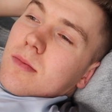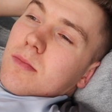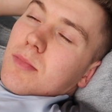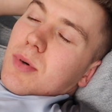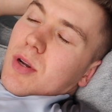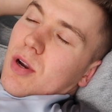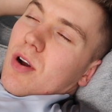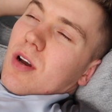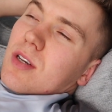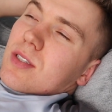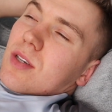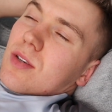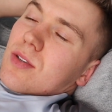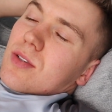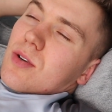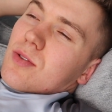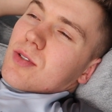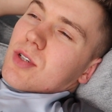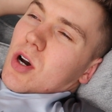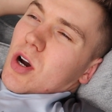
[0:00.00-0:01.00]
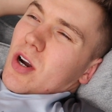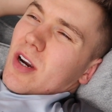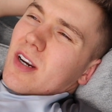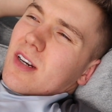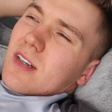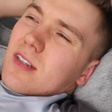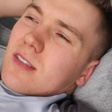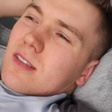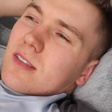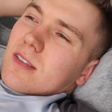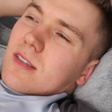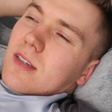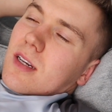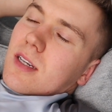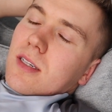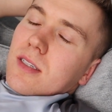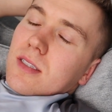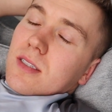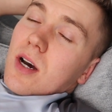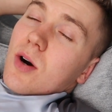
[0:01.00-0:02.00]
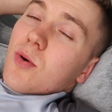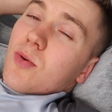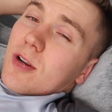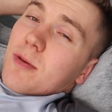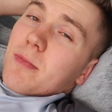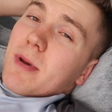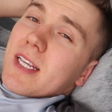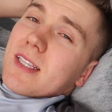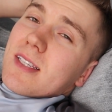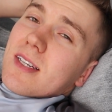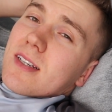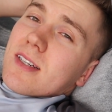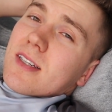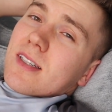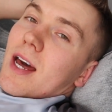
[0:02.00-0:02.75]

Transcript: but you're also so tired and you don't want to make dinner?